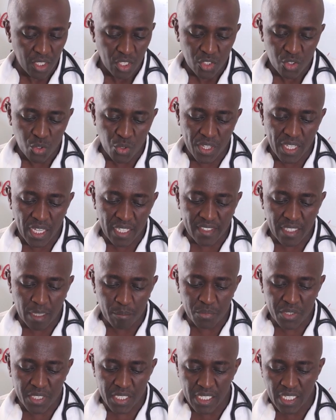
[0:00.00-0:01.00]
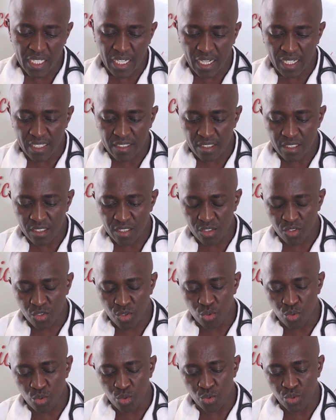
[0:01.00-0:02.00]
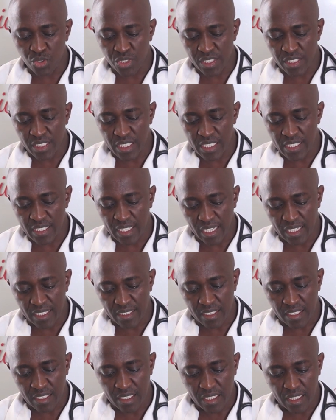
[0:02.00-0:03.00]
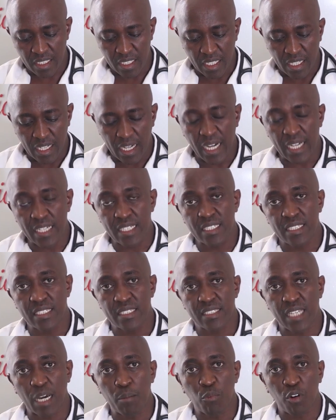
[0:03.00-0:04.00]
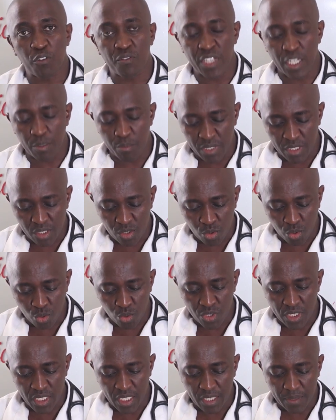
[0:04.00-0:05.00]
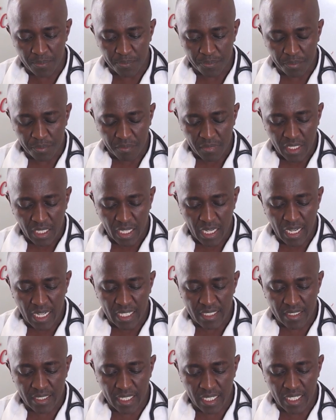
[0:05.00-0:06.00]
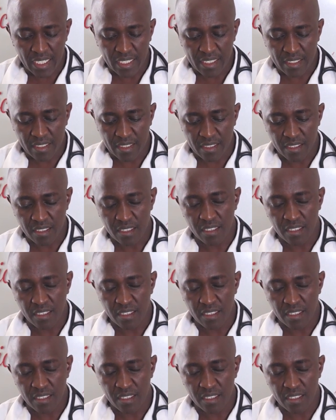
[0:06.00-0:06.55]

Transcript: So there are some triggers to seizures, and some of them include stress.